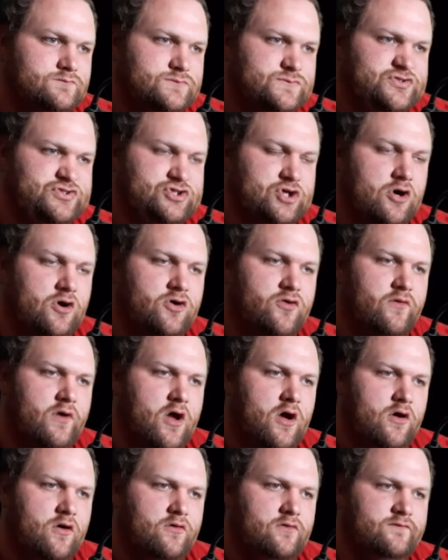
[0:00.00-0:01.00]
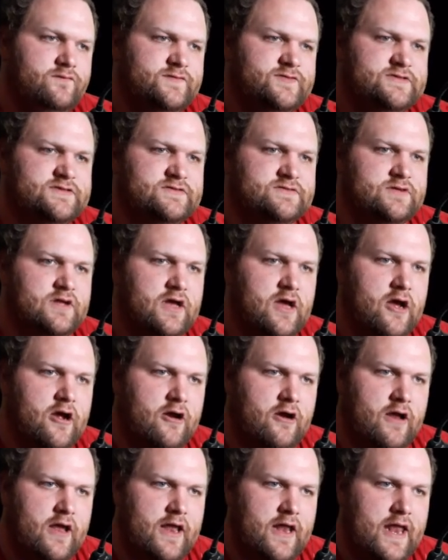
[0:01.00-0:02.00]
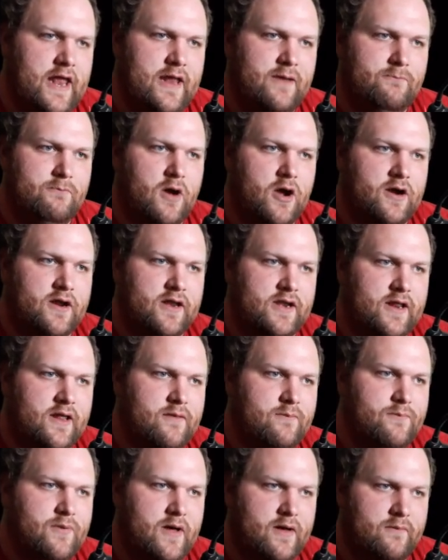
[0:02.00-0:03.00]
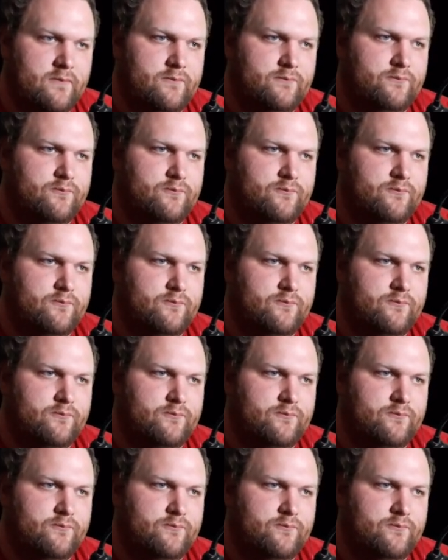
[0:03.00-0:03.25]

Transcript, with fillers: Joe Groves. Alright. And marketing and pub.